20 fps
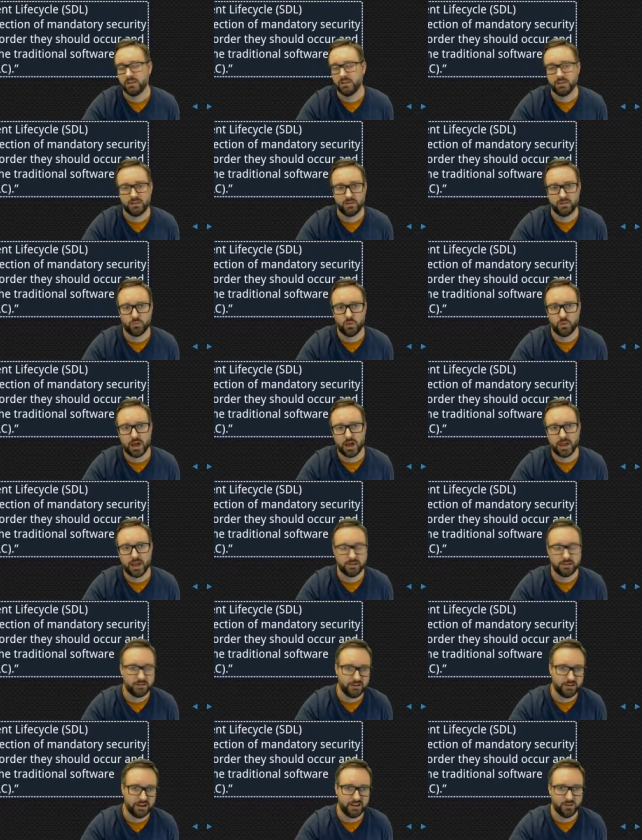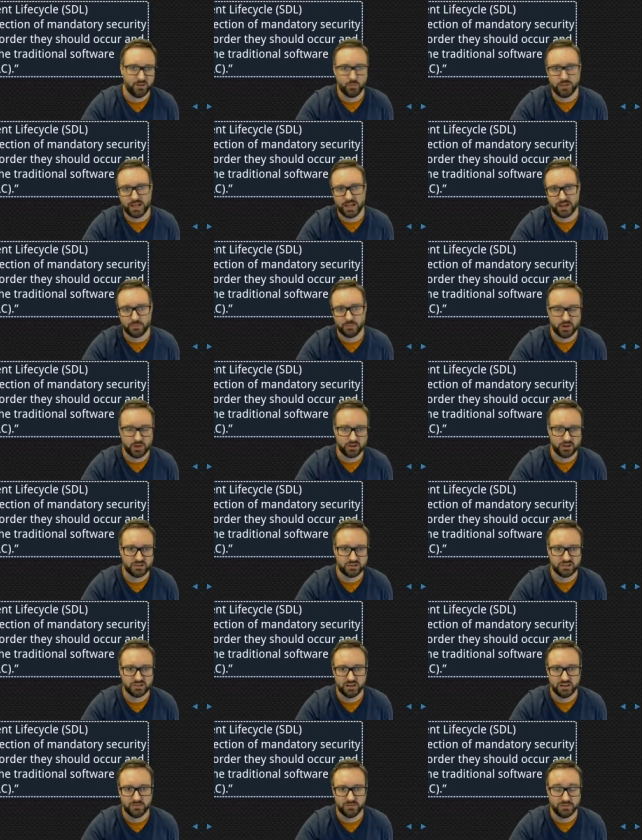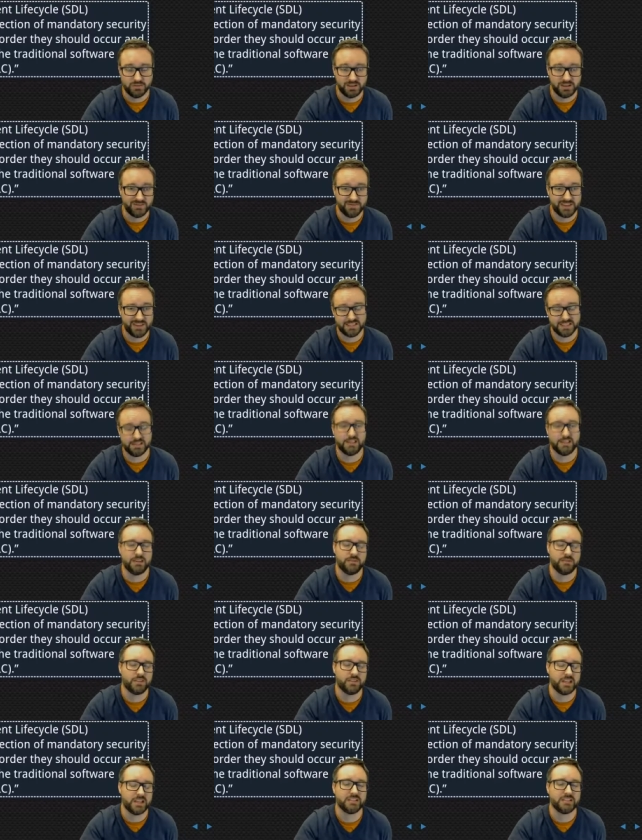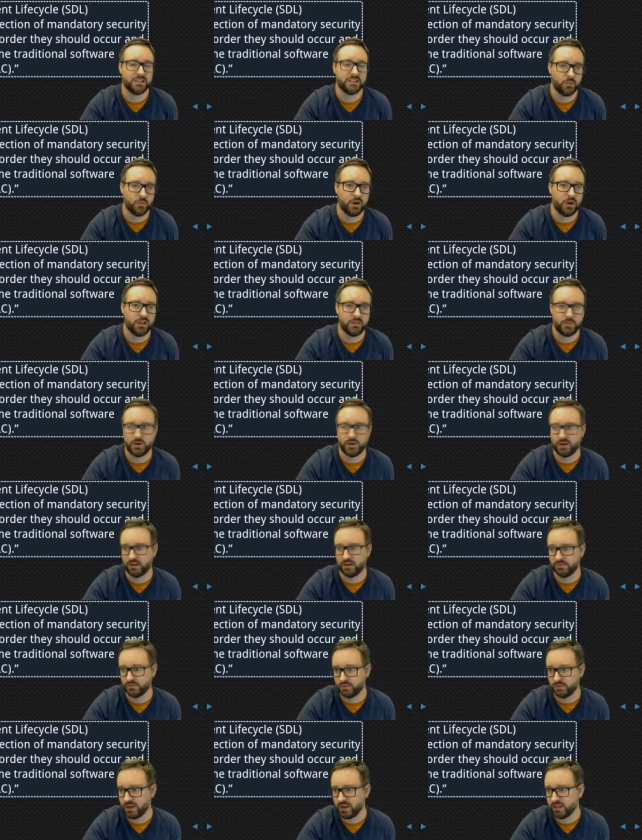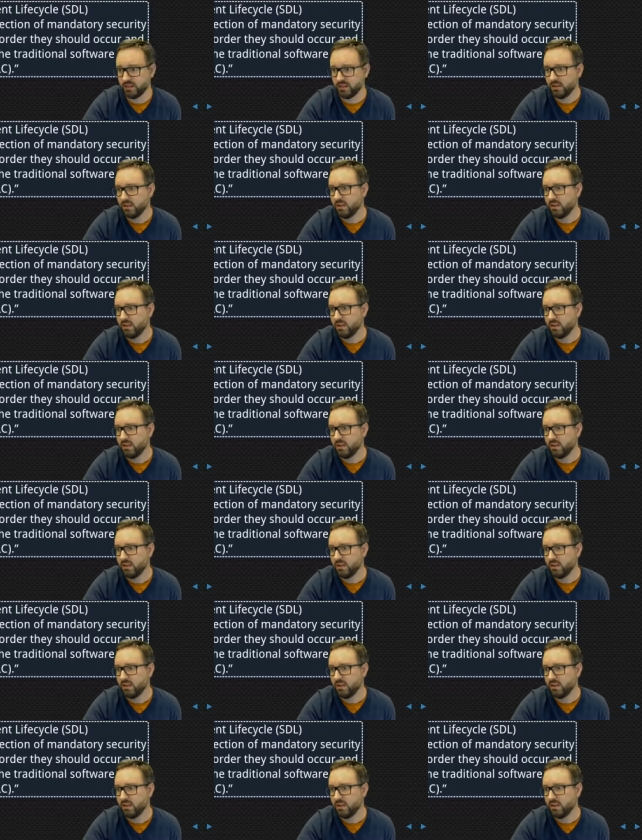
a white, grey or black box kind of basically you test it while the program's running.